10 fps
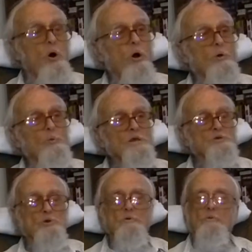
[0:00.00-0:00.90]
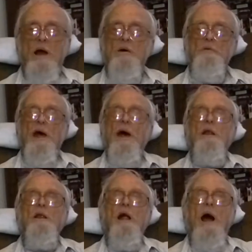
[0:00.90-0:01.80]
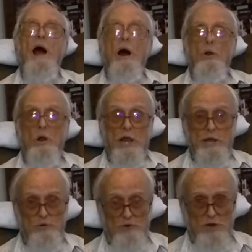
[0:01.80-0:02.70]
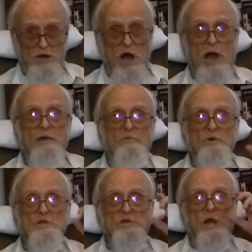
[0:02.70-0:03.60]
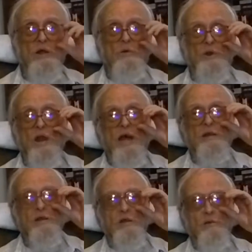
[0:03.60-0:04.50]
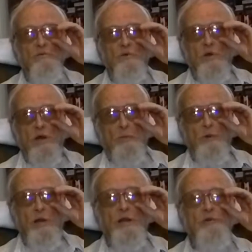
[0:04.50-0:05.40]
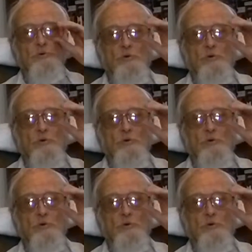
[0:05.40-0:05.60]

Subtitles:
boy, we sure found that out later in life, which I would like to give you a couple